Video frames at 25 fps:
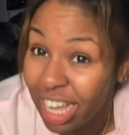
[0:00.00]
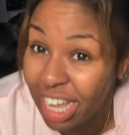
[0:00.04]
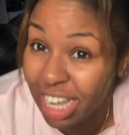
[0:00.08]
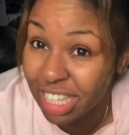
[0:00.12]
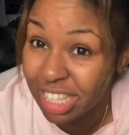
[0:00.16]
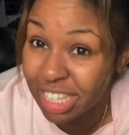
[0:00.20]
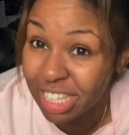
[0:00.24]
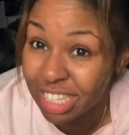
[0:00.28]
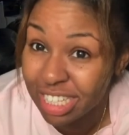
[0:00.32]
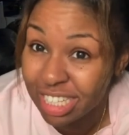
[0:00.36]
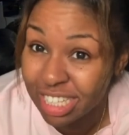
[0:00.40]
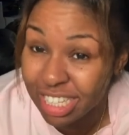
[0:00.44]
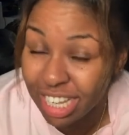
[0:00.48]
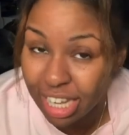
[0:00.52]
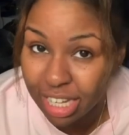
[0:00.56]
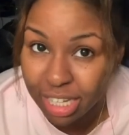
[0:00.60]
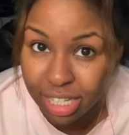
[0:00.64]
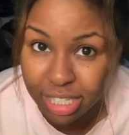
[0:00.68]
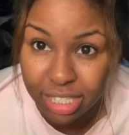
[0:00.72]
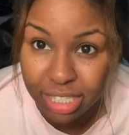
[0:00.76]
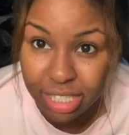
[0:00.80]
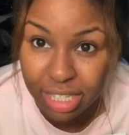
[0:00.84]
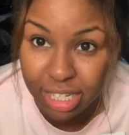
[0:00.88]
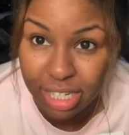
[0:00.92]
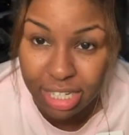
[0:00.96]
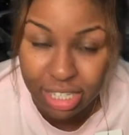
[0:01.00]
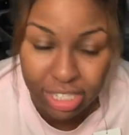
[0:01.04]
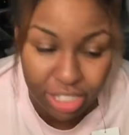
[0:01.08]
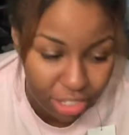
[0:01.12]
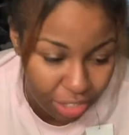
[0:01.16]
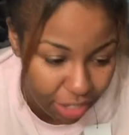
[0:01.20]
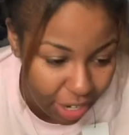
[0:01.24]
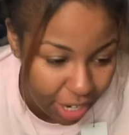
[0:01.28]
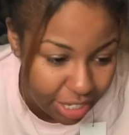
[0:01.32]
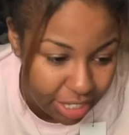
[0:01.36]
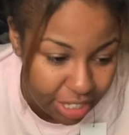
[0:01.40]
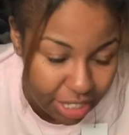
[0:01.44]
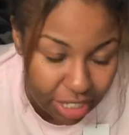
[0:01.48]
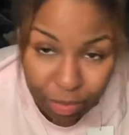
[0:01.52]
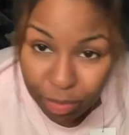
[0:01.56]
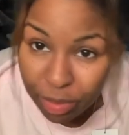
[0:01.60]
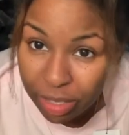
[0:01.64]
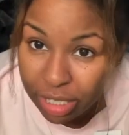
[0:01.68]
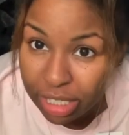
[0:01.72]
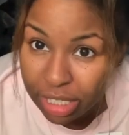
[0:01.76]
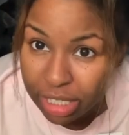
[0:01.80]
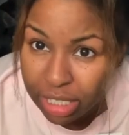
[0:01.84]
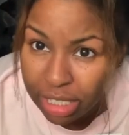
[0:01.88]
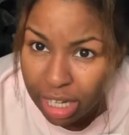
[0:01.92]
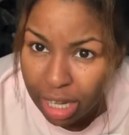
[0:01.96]
that looks like it's it. So I did
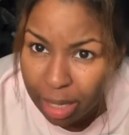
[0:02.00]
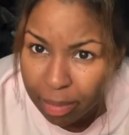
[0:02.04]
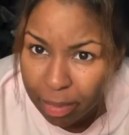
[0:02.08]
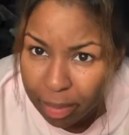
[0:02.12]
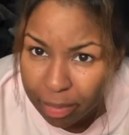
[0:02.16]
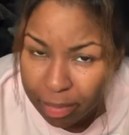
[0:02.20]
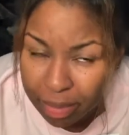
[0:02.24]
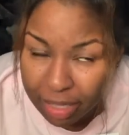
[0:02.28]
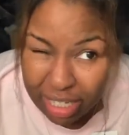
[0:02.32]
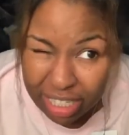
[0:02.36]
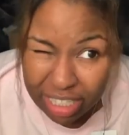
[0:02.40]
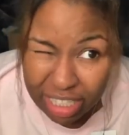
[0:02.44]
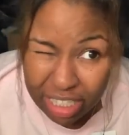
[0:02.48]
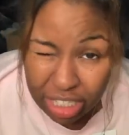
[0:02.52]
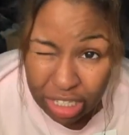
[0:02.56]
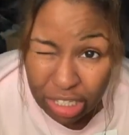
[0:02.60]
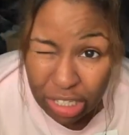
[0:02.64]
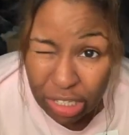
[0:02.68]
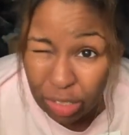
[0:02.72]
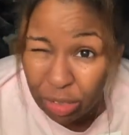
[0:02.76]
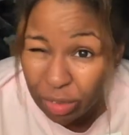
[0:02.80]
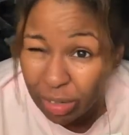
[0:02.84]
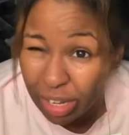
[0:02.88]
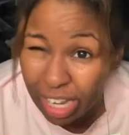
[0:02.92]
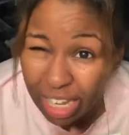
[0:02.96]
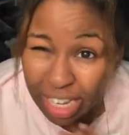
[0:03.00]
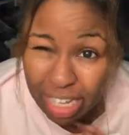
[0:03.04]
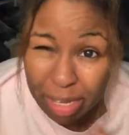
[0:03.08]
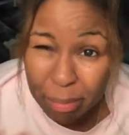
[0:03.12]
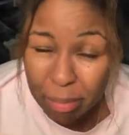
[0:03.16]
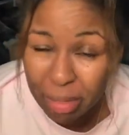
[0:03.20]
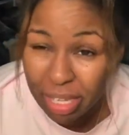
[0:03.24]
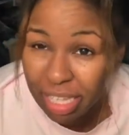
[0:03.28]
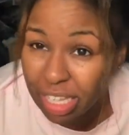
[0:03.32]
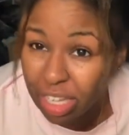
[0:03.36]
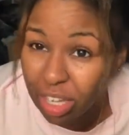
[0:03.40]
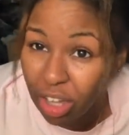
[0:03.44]
want to just come up here just to do a mini